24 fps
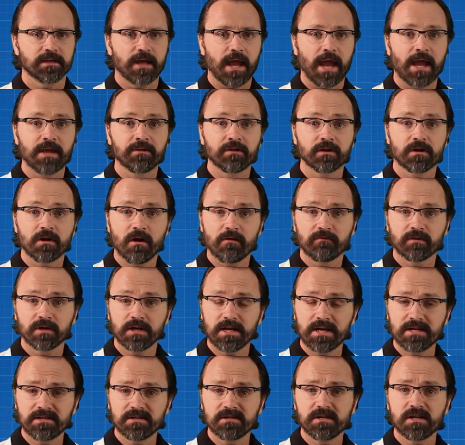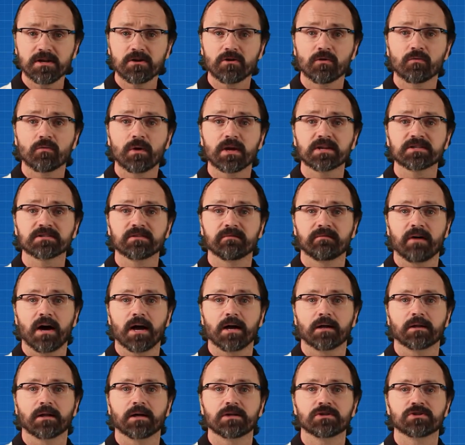and the covered entity corrects the
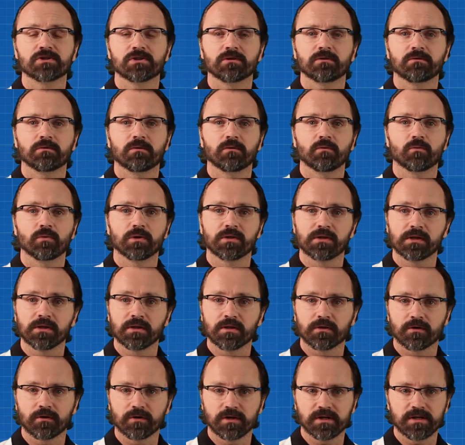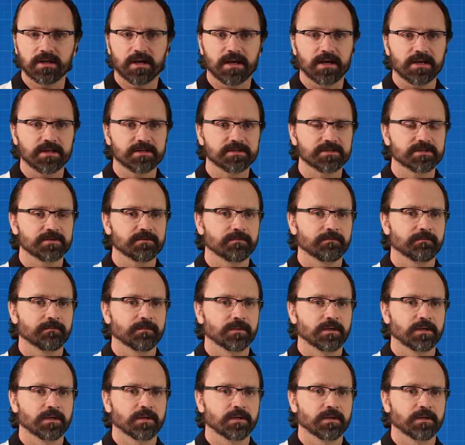violation within 30 days.